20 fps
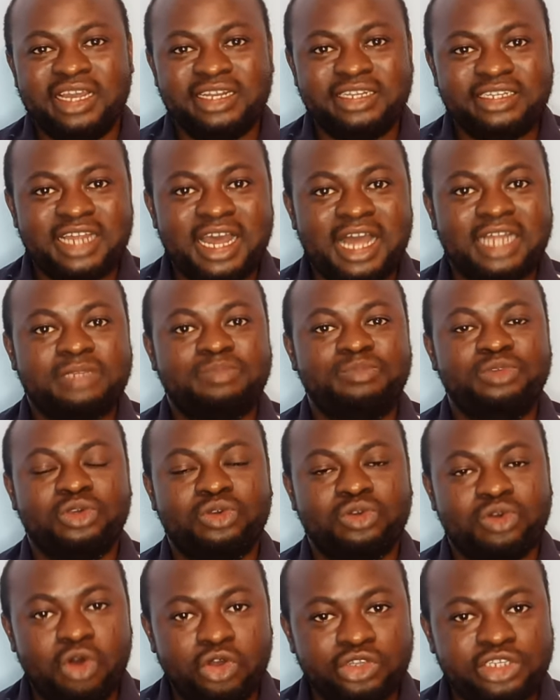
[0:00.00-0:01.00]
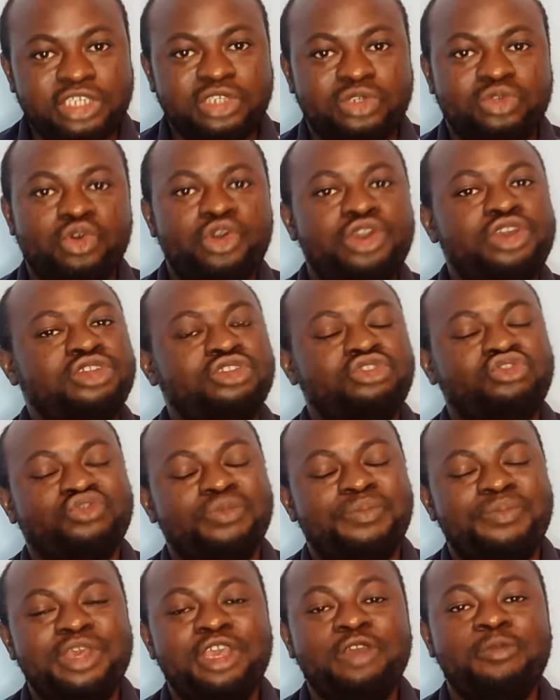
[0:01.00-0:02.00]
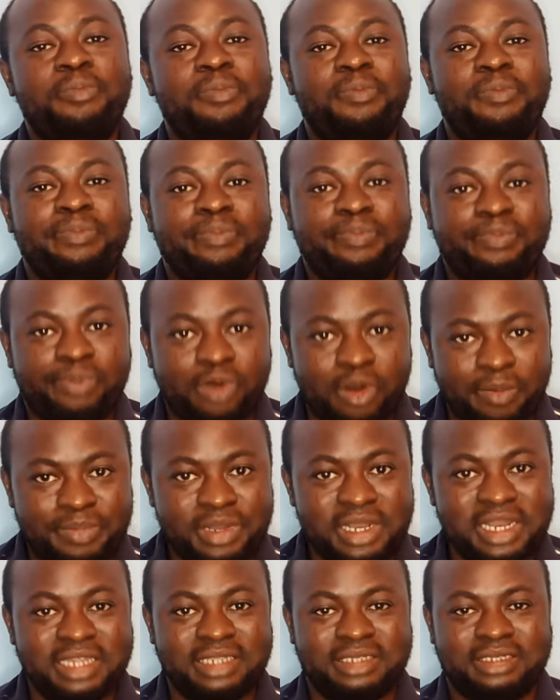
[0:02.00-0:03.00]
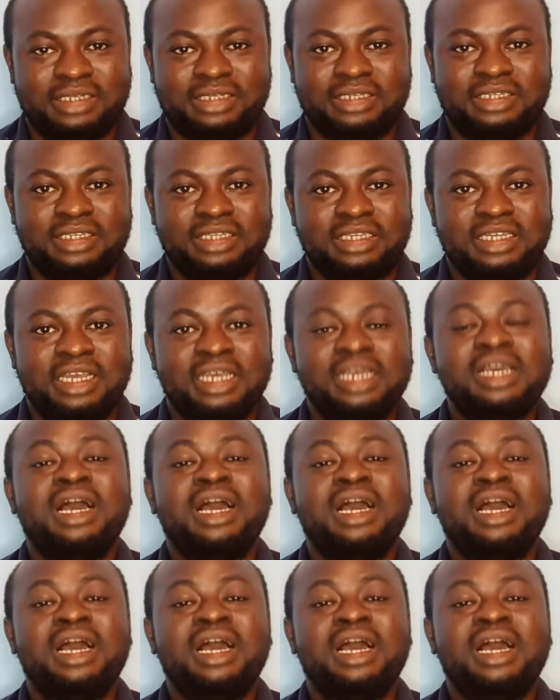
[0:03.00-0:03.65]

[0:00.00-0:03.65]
And that, because it's going to be published,